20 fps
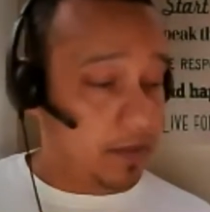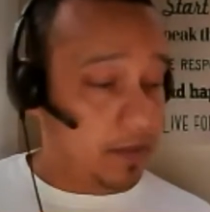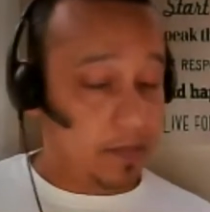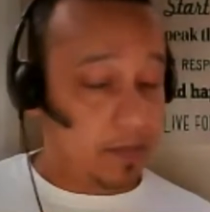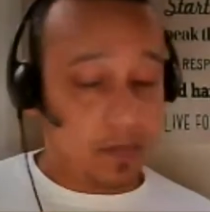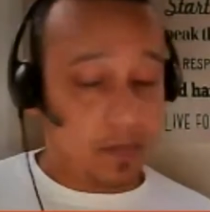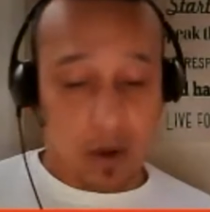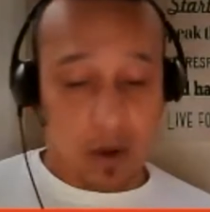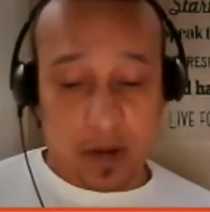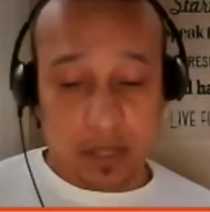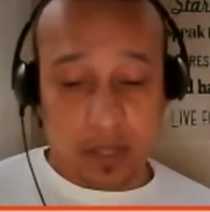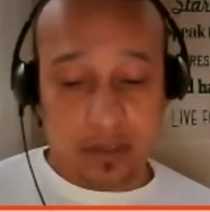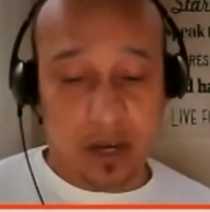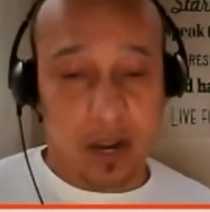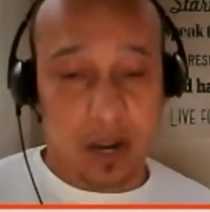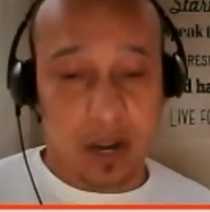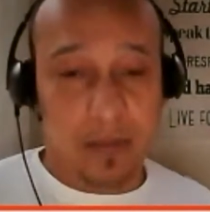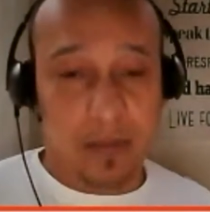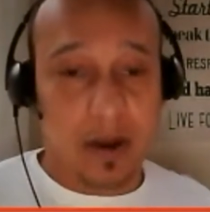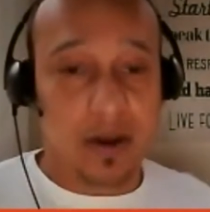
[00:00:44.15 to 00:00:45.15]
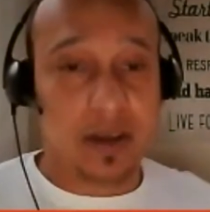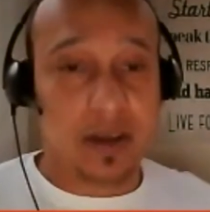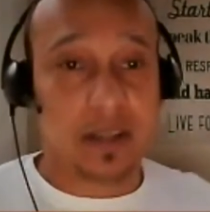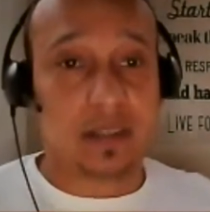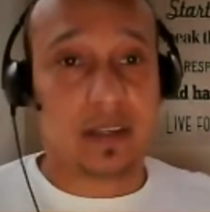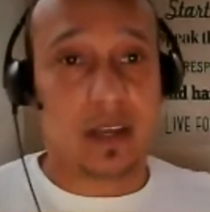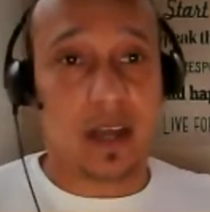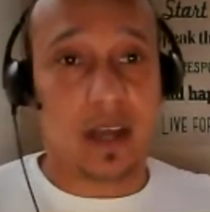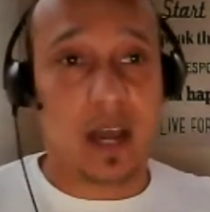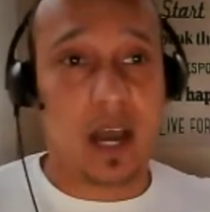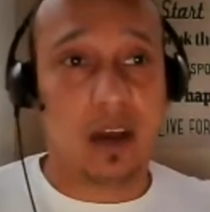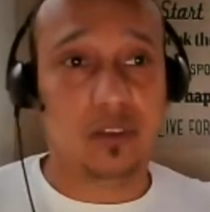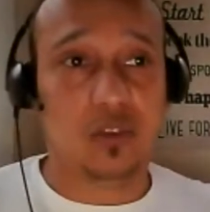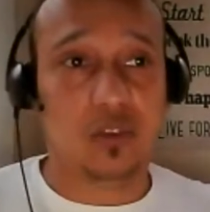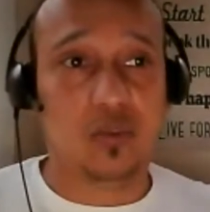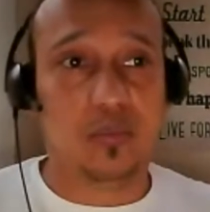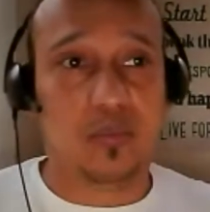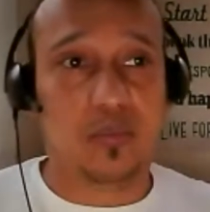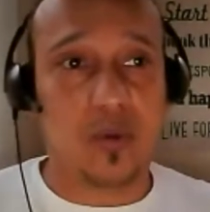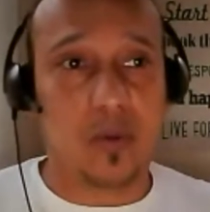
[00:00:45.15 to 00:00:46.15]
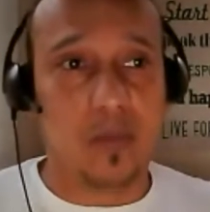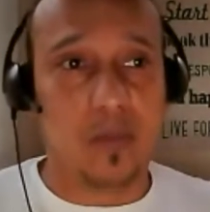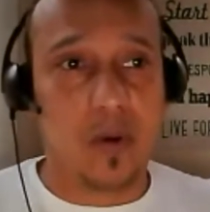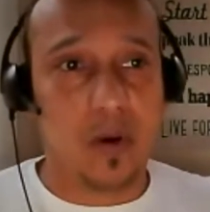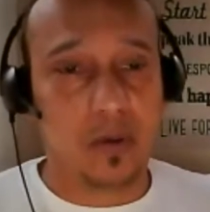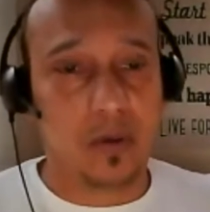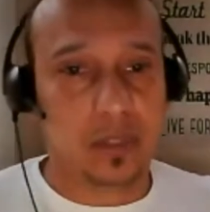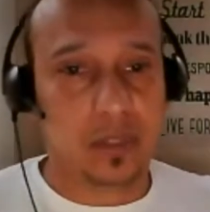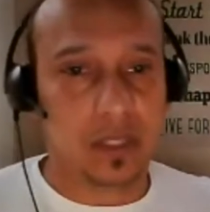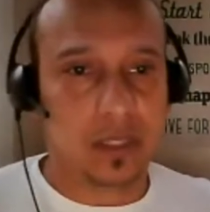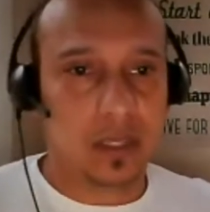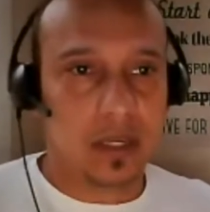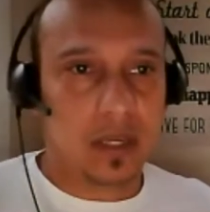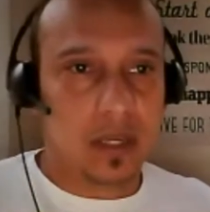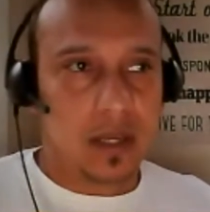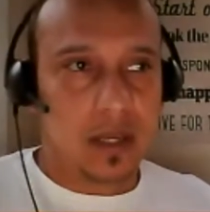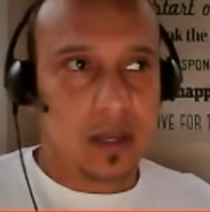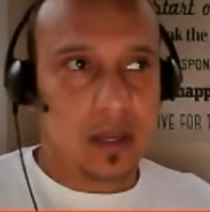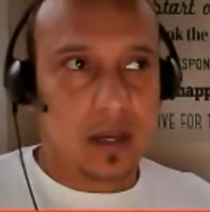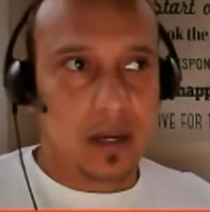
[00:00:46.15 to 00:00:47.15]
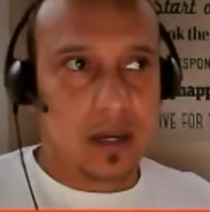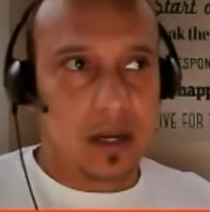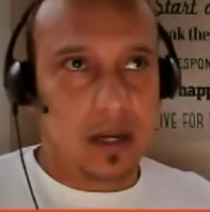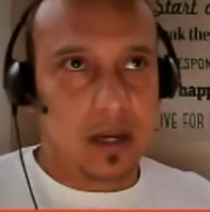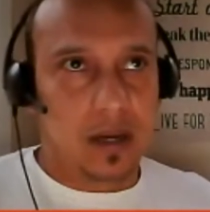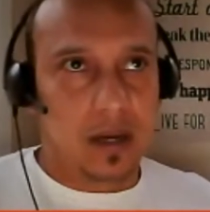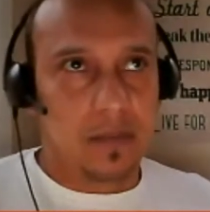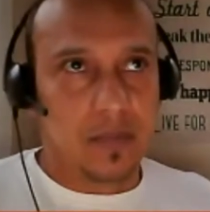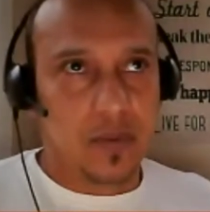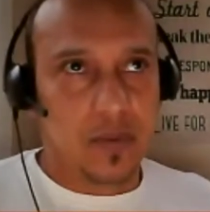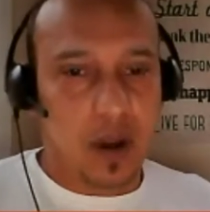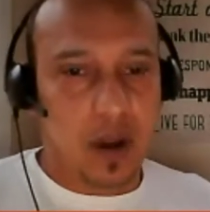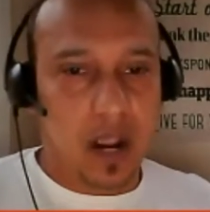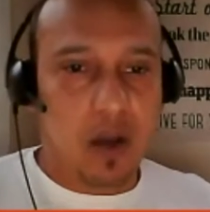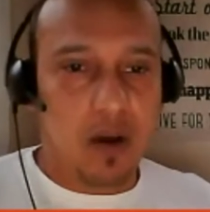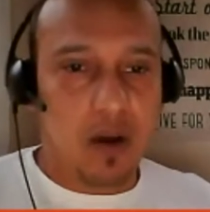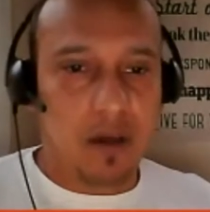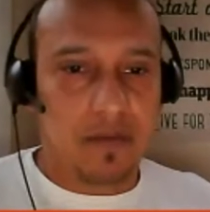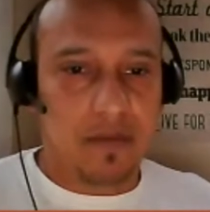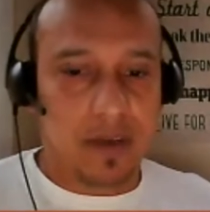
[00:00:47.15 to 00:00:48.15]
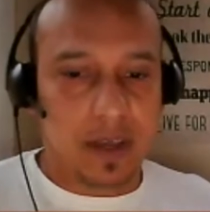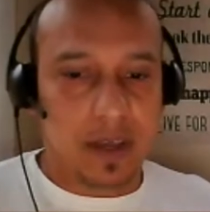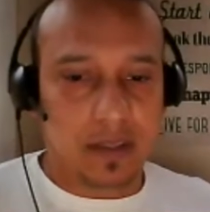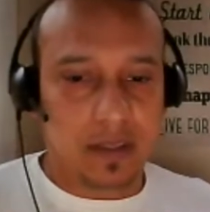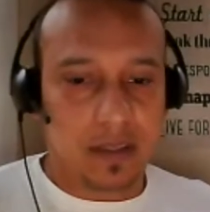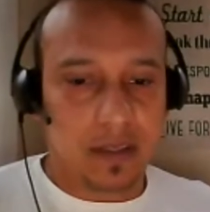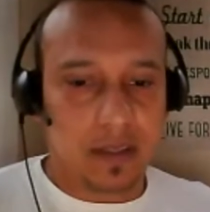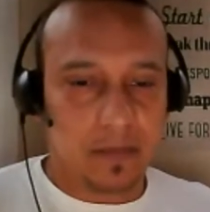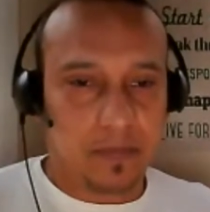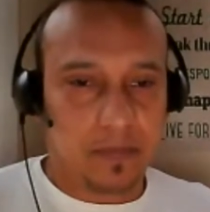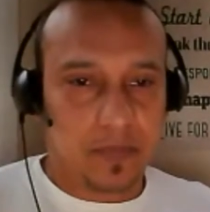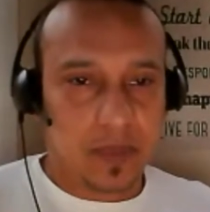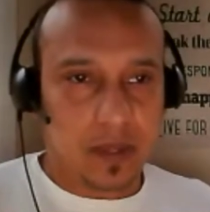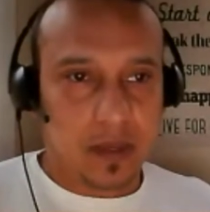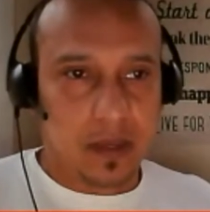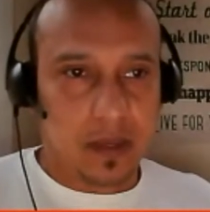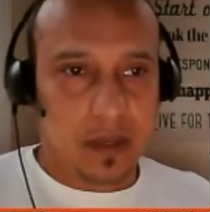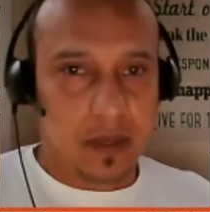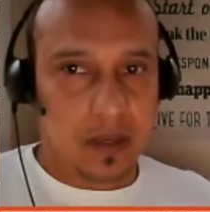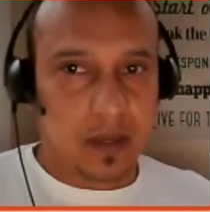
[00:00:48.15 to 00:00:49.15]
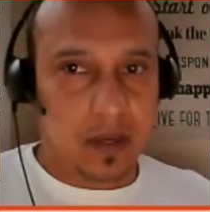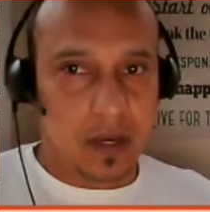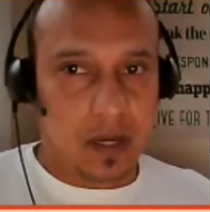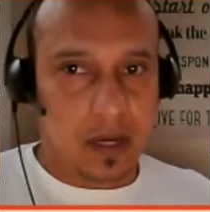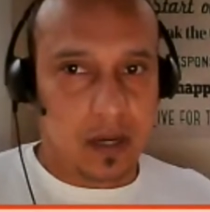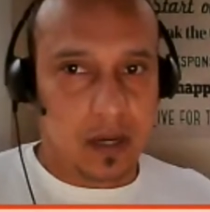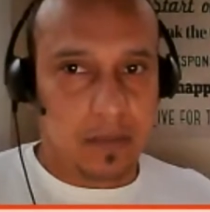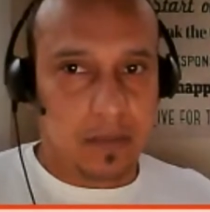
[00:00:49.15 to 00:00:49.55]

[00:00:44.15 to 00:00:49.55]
What I want to talk about is how to promote your Hangout event